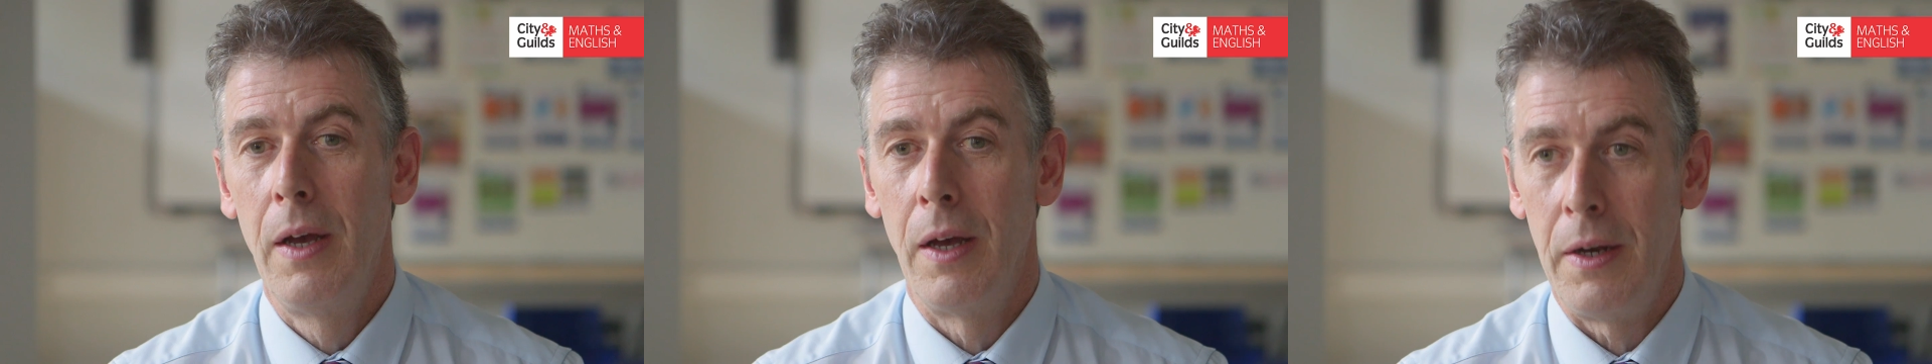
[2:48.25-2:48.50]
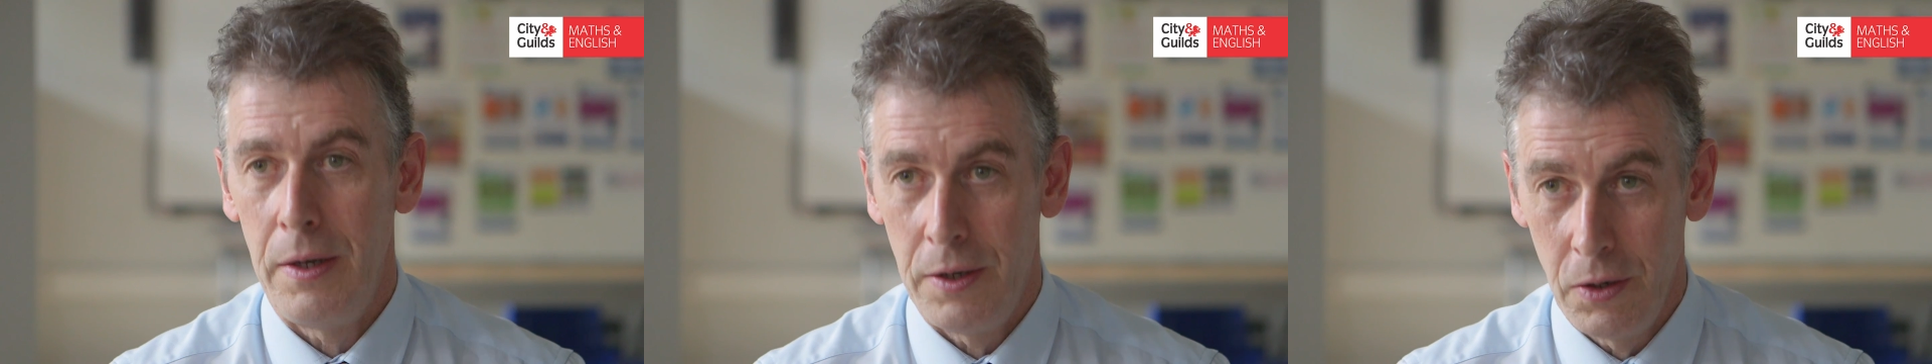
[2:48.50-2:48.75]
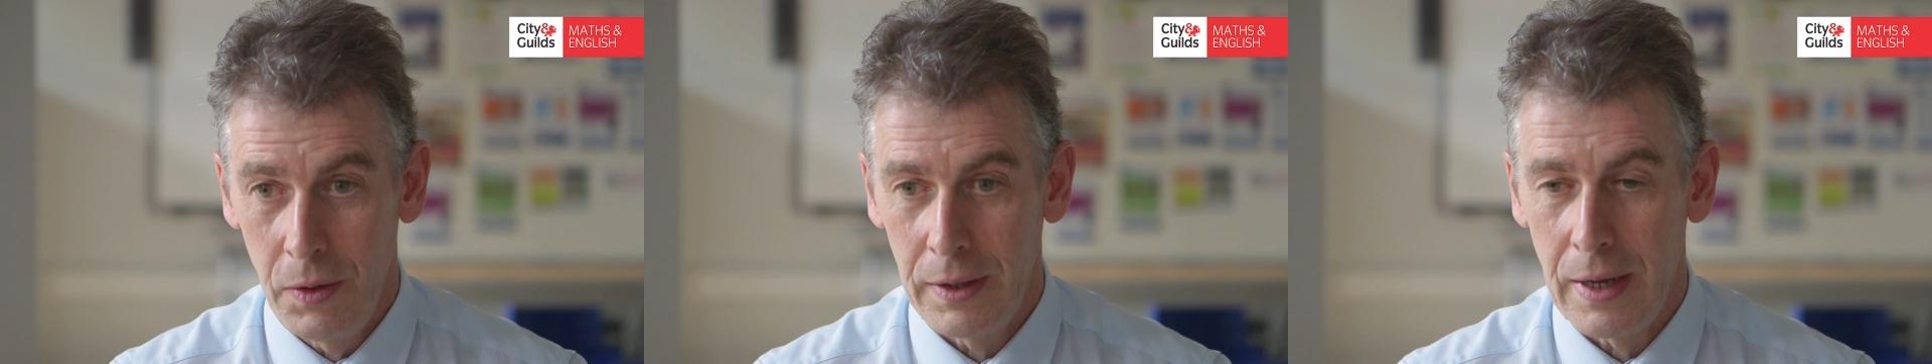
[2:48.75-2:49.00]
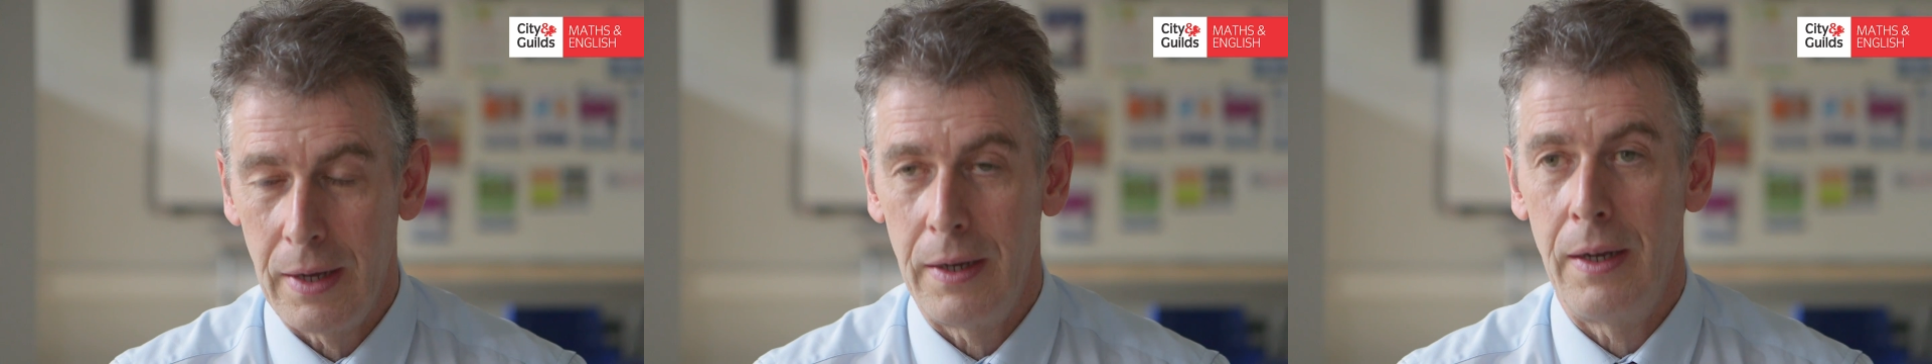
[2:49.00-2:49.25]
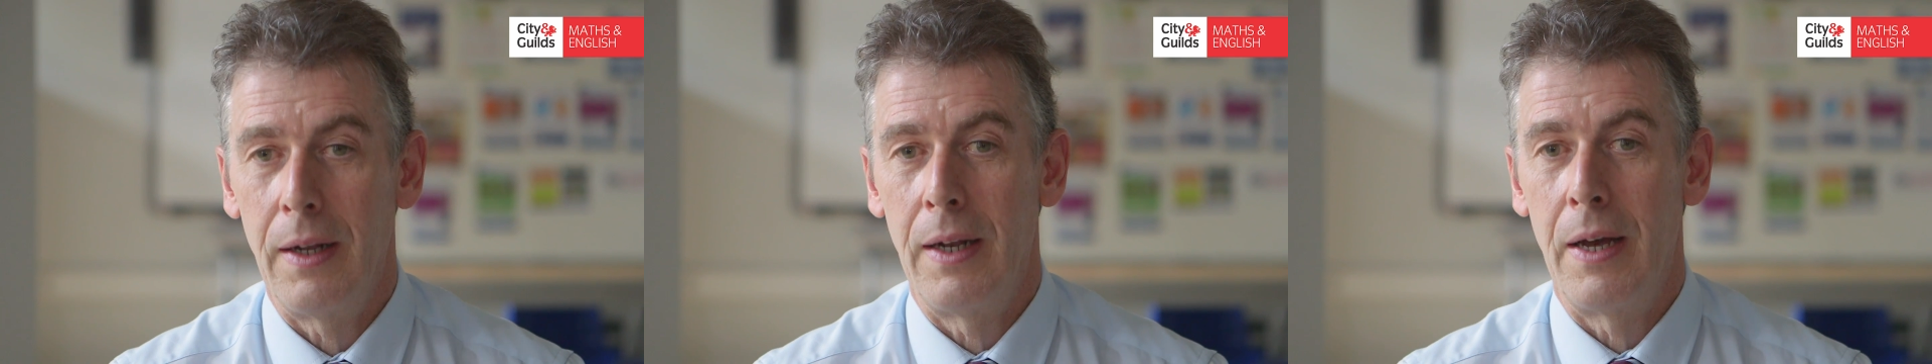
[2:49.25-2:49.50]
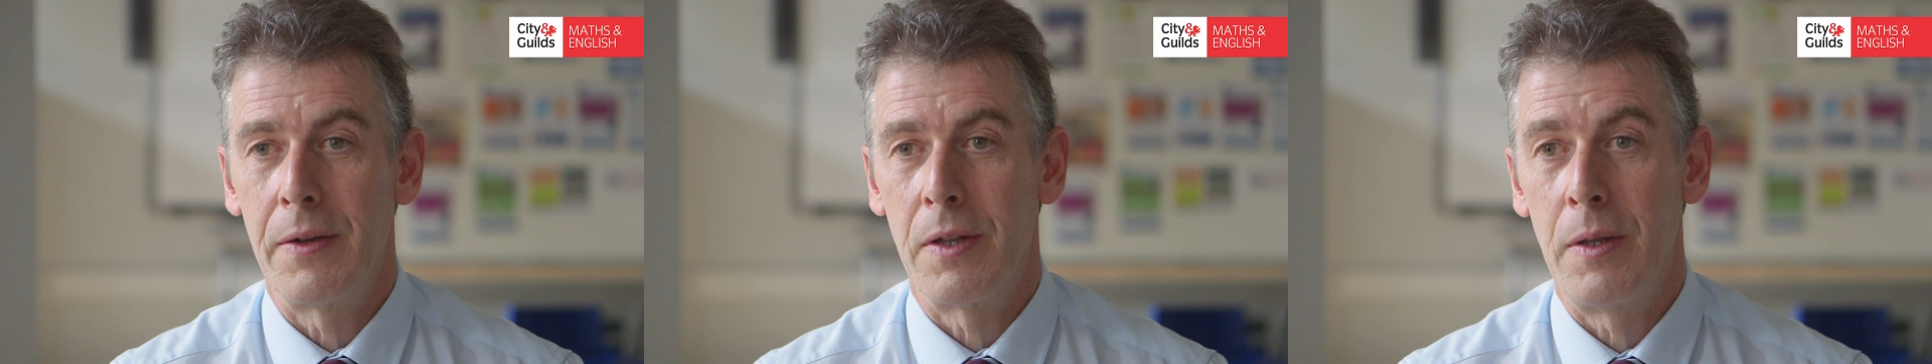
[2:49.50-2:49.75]
and in doing that it
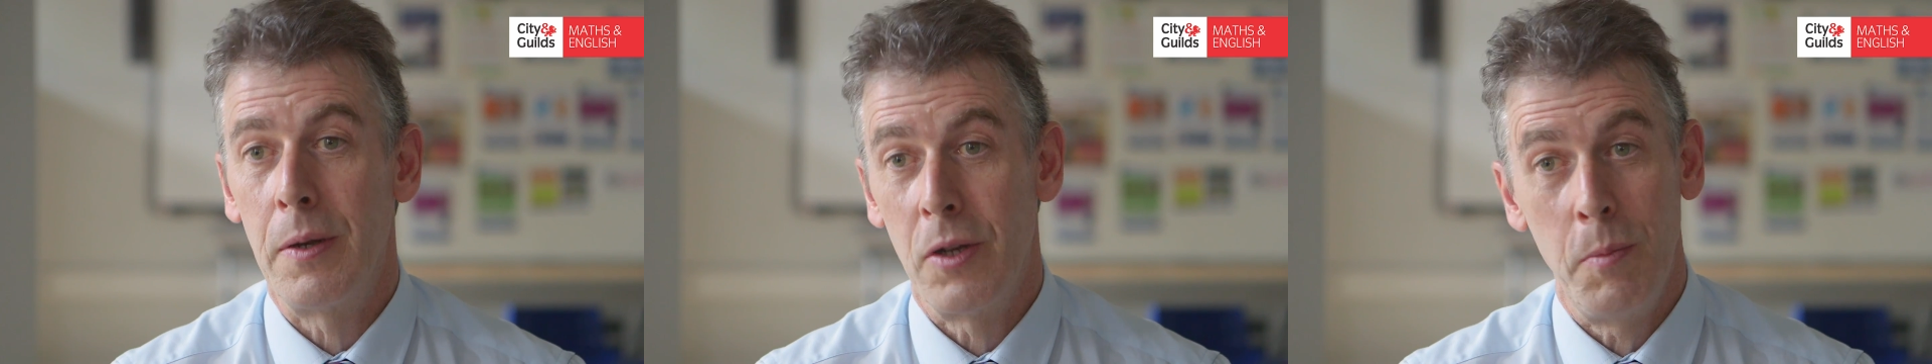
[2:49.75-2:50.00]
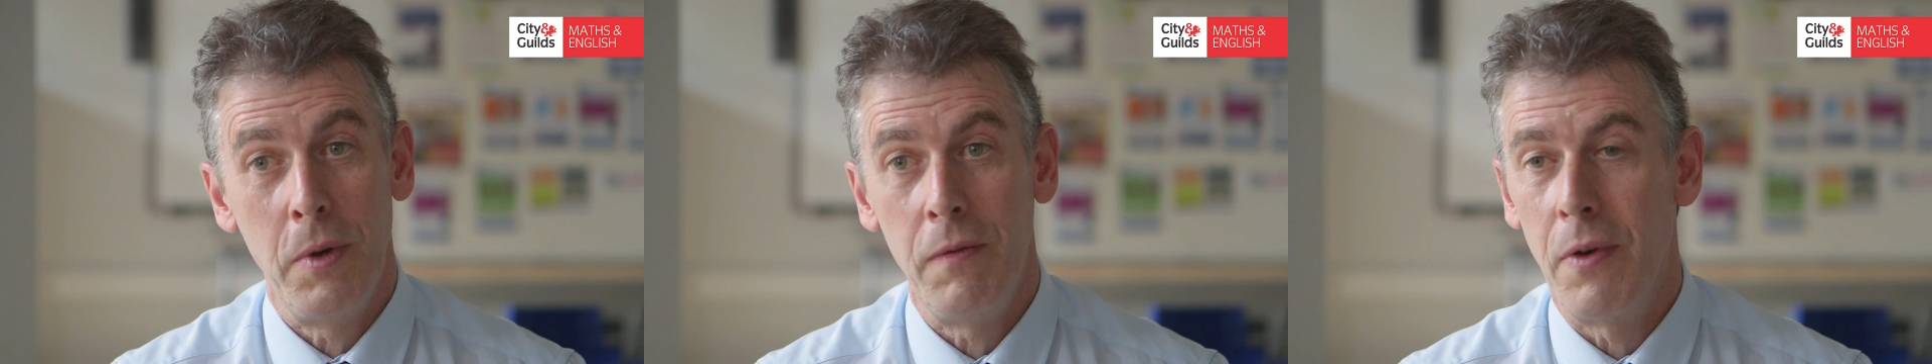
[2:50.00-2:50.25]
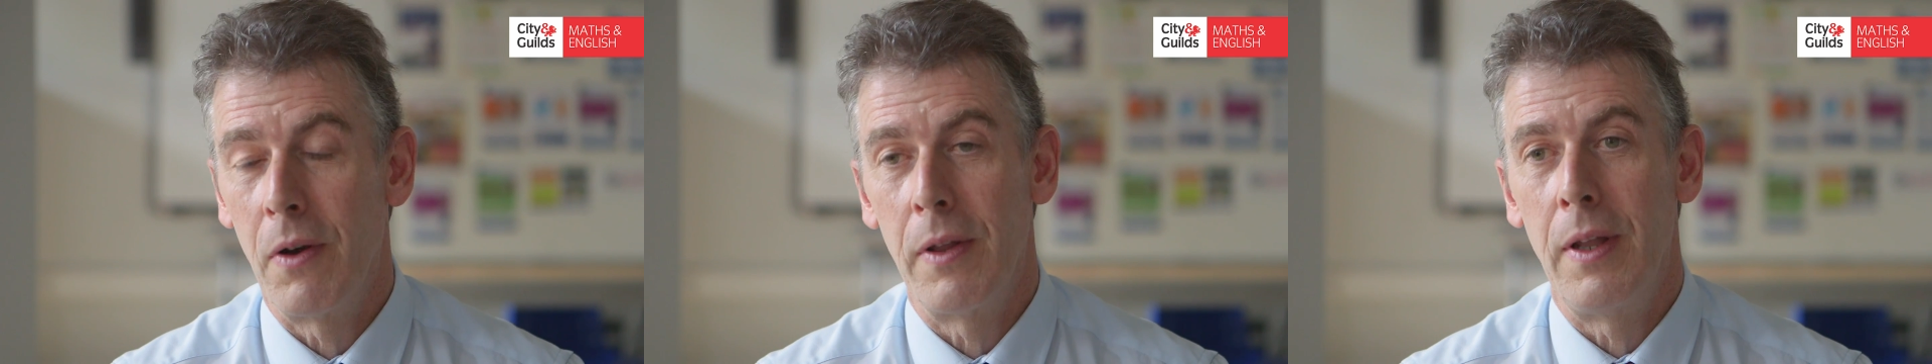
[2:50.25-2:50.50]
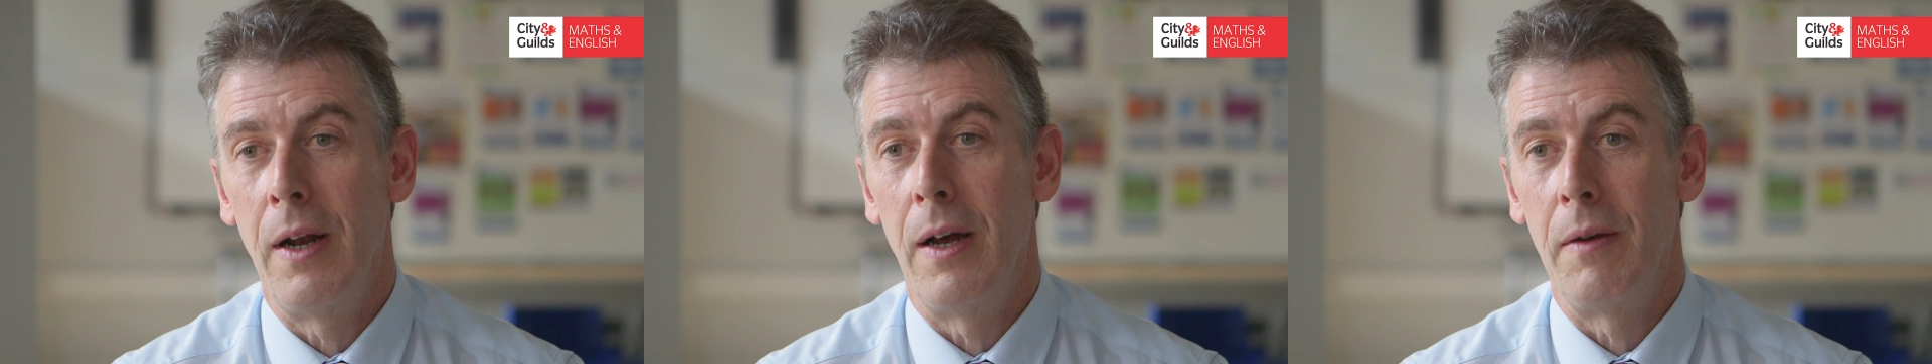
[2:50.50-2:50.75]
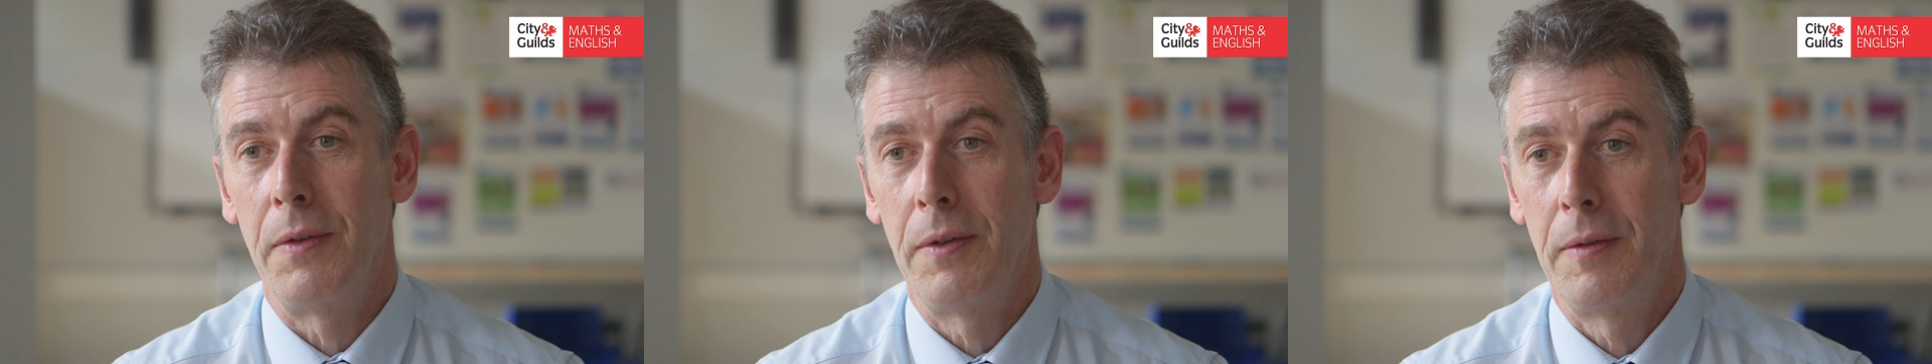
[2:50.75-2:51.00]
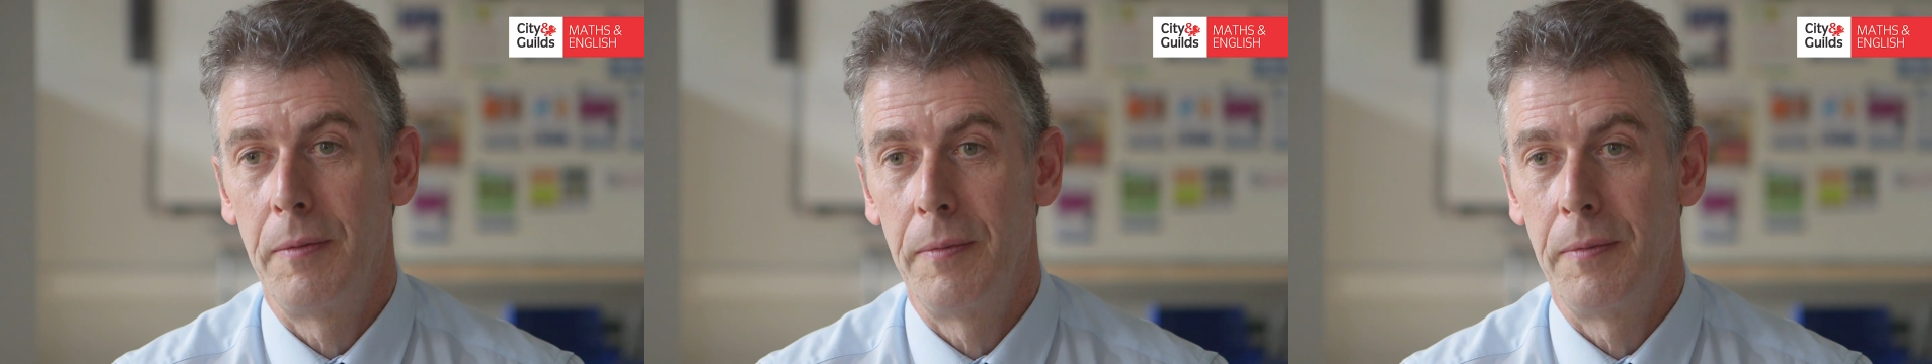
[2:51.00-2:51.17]
allows them then to move on in their lives.